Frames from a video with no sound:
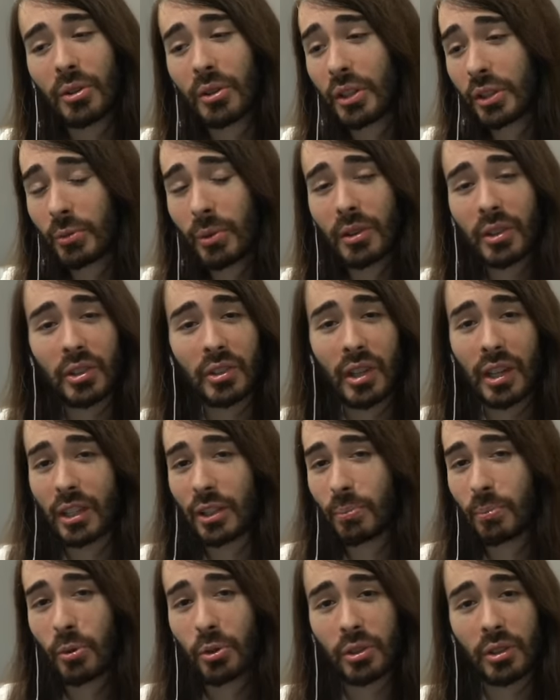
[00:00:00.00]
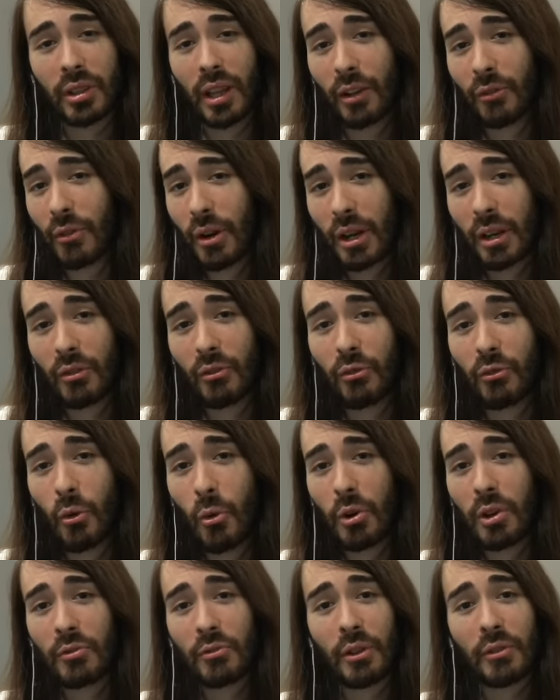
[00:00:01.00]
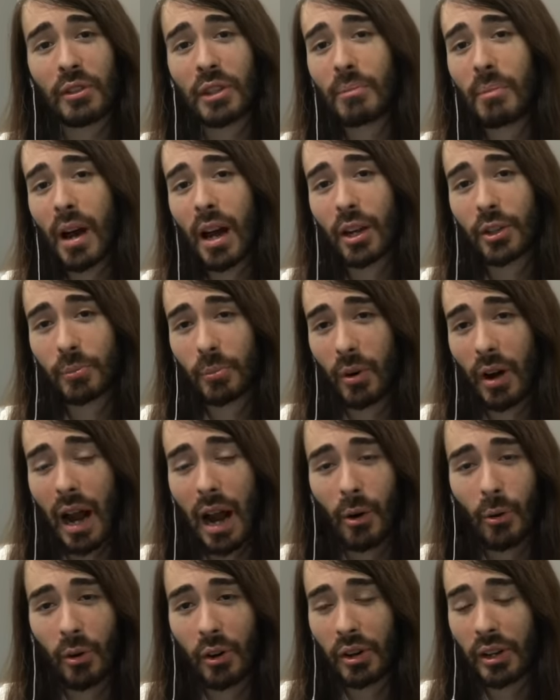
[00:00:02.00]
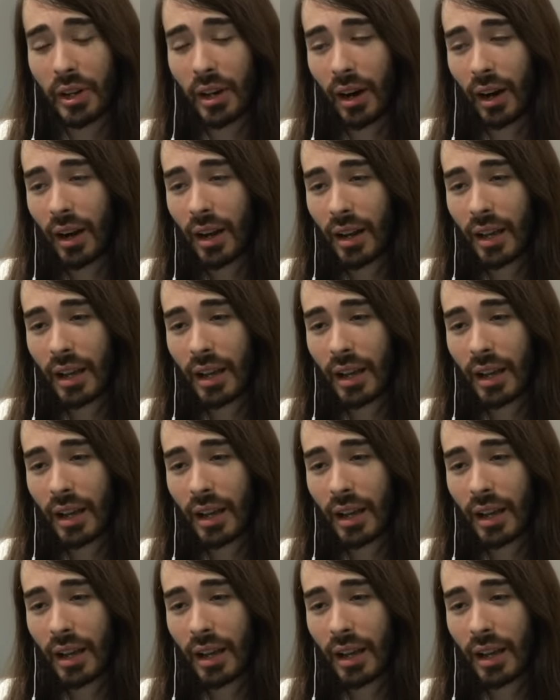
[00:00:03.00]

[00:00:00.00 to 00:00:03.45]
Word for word: This one looks like it's pushing like fucking 40, 50 miles per hour here.